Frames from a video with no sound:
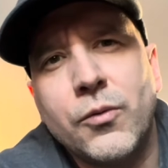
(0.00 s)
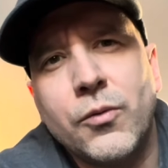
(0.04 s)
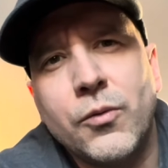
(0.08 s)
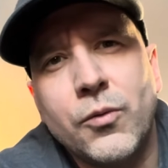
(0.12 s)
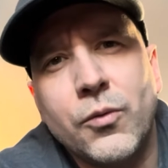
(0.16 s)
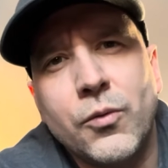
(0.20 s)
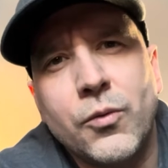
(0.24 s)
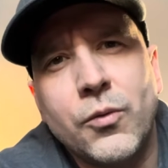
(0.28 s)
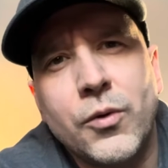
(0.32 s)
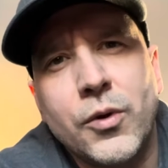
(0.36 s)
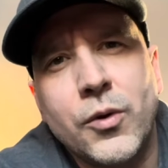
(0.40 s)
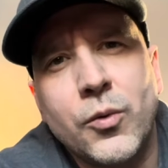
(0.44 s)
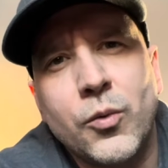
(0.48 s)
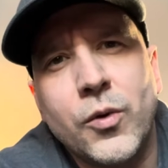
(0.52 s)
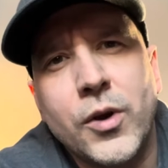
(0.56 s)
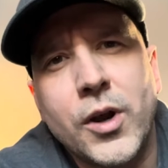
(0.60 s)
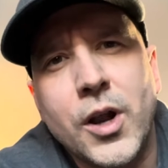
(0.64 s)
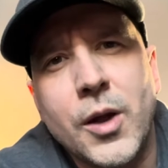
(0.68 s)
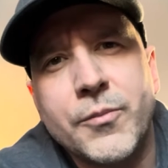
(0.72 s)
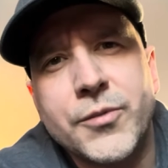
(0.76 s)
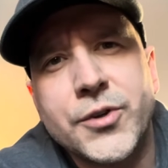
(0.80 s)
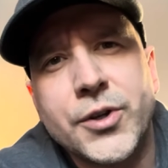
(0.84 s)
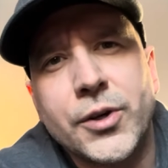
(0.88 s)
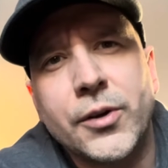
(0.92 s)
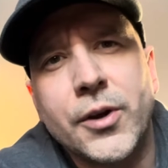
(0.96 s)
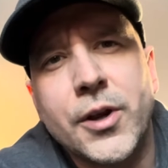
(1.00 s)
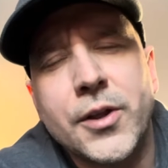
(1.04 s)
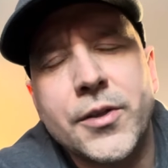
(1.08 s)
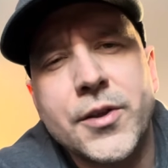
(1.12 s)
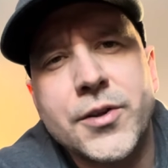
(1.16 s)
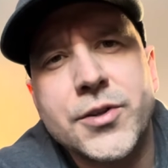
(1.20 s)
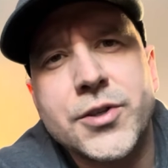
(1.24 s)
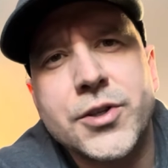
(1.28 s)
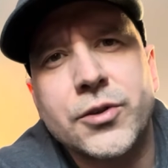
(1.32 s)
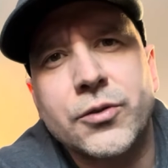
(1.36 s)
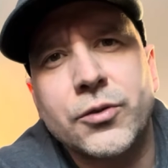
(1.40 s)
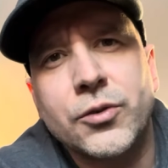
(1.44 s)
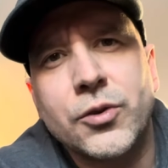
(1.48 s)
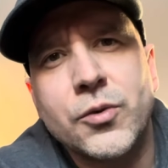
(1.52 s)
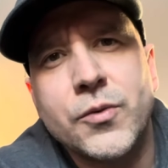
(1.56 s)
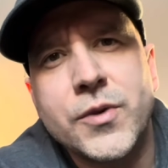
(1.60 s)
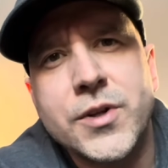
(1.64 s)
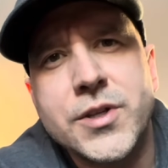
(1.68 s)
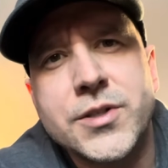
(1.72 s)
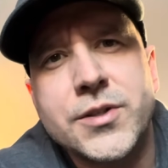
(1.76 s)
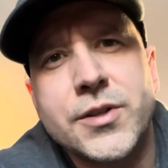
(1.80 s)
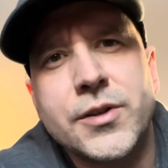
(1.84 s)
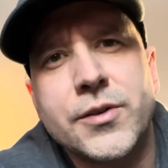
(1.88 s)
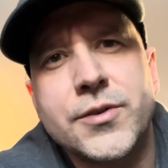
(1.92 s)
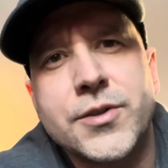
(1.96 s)
when I'm turning the screw
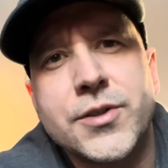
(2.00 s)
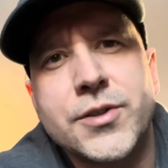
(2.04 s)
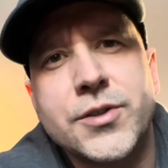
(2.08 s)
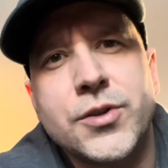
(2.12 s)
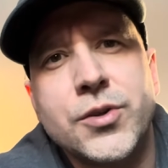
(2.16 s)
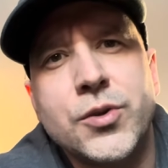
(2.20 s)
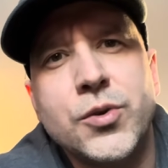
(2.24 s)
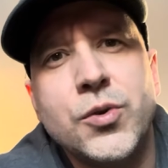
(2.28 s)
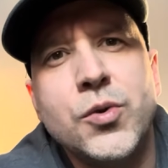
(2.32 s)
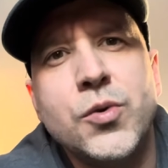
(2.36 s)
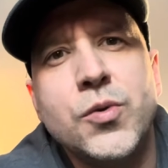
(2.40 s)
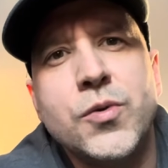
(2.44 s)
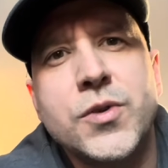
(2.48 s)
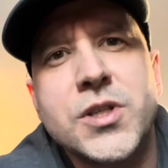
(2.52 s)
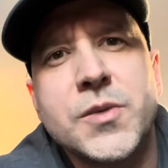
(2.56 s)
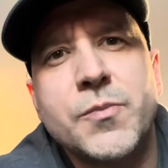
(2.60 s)
is there's two